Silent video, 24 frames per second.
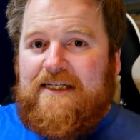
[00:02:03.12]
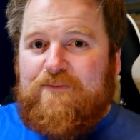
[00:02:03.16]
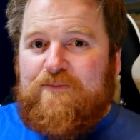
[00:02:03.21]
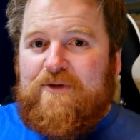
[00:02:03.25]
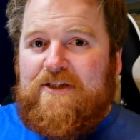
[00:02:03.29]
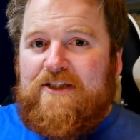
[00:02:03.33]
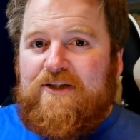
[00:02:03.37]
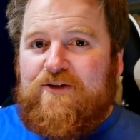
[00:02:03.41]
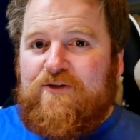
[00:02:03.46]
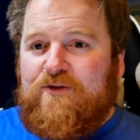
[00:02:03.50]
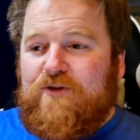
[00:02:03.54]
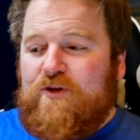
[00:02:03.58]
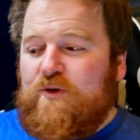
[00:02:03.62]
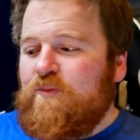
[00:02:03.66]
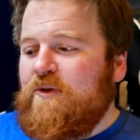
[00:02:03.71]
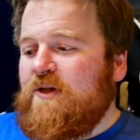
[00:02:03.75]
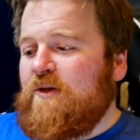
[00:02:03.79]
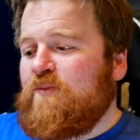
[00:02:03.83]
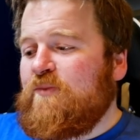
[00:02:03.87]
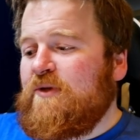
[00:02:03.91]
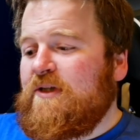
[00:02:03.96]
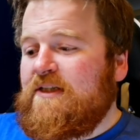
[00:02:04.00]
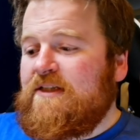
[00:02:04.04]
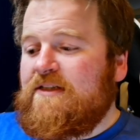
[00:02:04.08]
able to go to
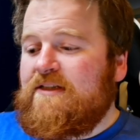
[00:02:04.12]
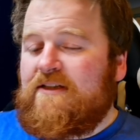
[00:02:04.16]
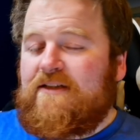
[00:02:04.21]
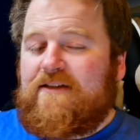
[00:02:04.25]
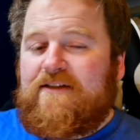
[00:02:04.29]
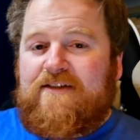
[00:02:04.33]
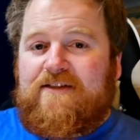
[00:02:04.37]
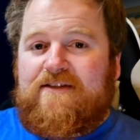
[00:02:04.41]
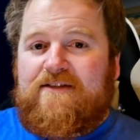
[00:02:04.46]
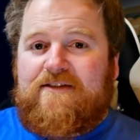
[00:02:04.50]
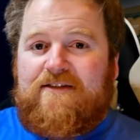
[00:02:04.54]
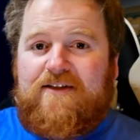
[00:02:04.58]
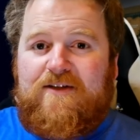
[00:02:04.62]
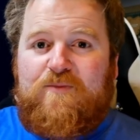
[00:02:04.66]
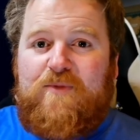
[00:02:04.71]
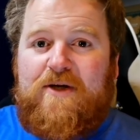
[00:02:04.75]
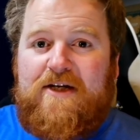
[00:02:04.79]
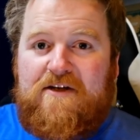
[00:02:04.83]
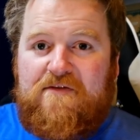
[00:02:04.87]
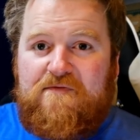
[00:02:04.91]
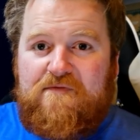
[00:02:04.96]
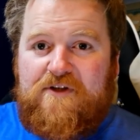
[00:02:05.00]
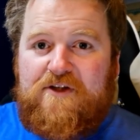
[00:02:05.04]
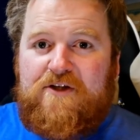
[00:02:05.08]
people and say, listen, I'll
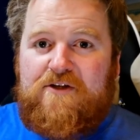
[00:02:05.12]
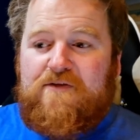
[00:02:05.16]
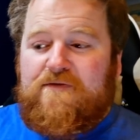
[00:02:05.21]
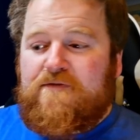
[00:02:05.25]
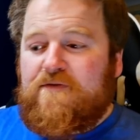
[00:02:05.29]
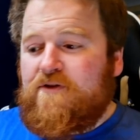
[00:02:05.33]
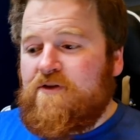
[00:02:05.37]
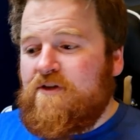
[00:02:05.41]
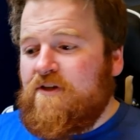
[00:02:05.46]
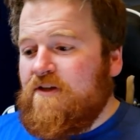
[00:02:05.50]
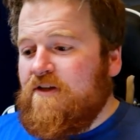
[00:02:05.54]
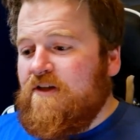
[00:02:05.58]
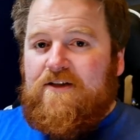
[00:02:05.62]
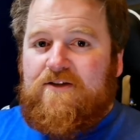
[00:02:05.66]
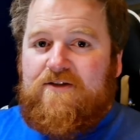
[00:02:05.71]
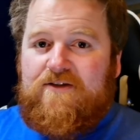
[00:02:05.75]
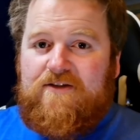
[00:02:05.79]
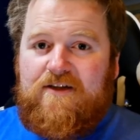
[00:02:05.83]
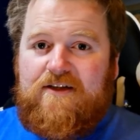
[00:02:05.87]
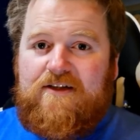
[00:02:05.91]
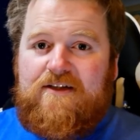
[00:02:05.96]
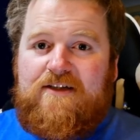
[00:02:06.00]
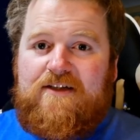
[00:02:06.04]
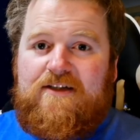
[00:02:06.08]
make a video for you, here's an
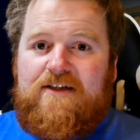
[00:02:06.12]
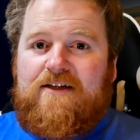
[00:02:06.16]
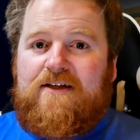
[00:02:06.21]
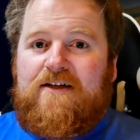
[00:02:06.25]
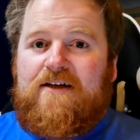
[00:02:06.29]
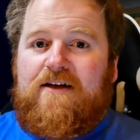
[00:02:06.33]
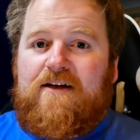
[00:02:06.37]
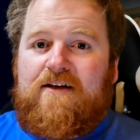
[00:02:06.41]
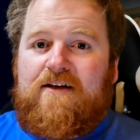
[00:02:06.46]
idea I